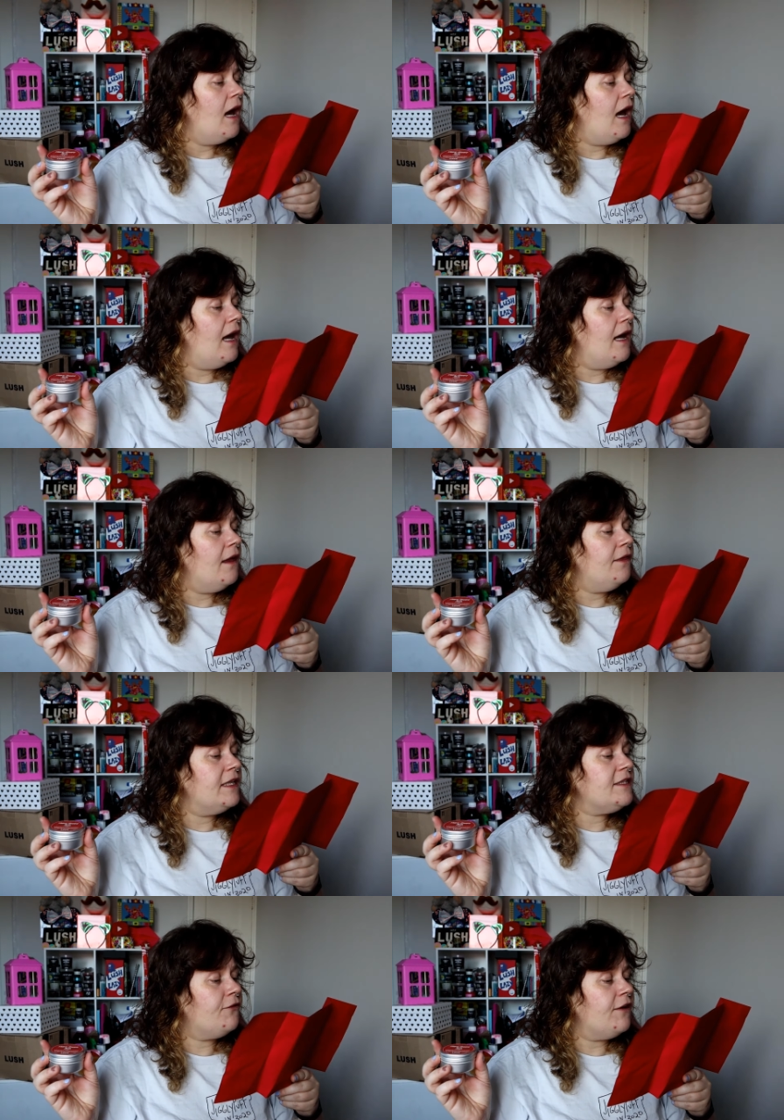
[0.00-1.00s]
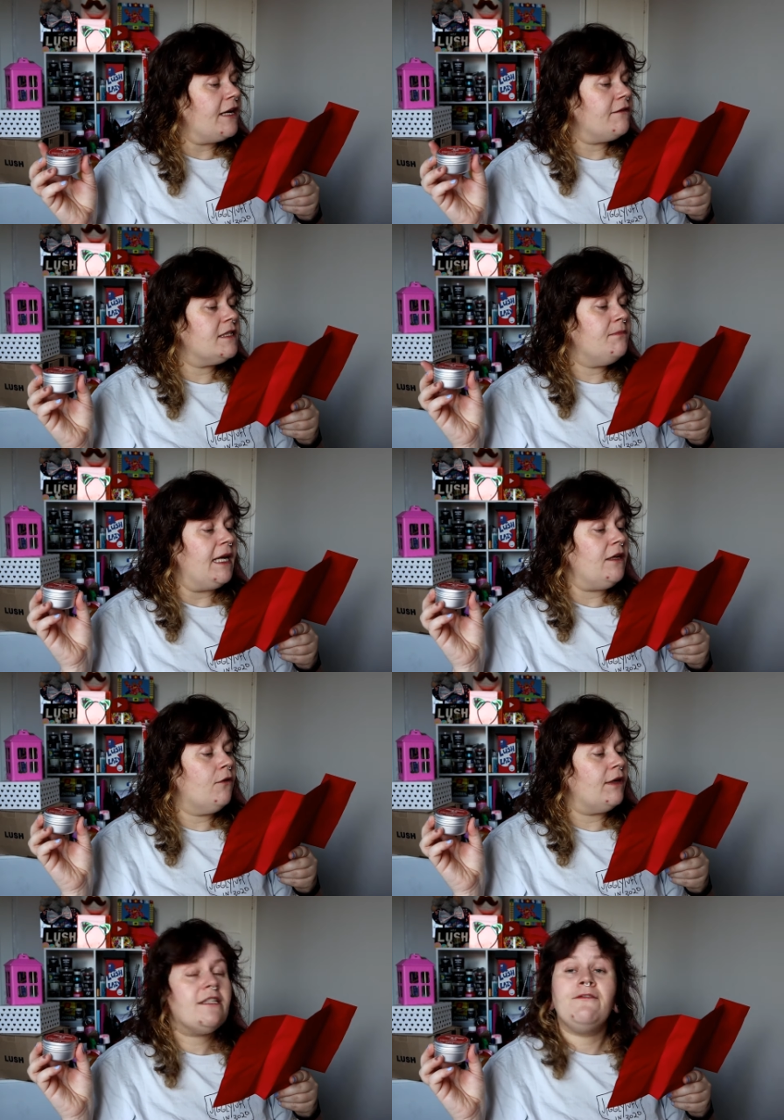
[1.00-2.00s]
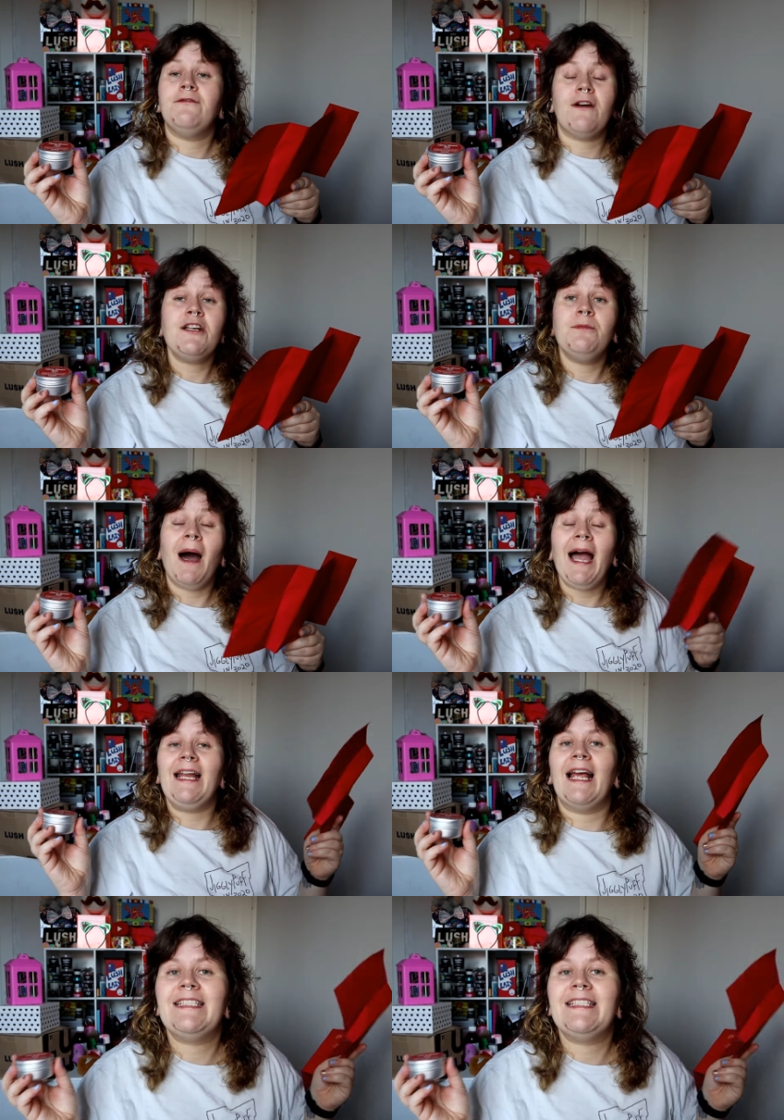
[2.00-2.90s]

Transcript: Uh, this fragrance main note is fresh pine.